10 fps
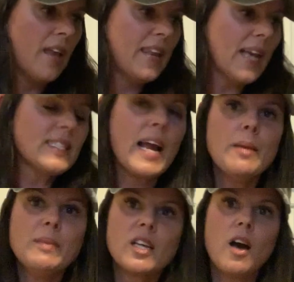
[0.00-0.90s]
Next
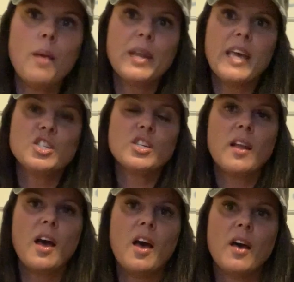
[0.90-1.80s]
item is a
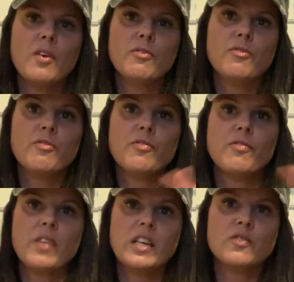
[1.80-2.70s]
combination of
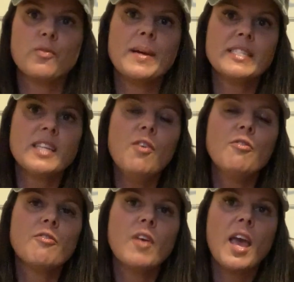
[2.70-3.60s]
things for
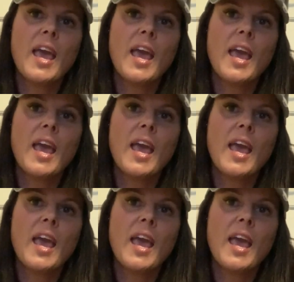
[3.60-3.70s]
myself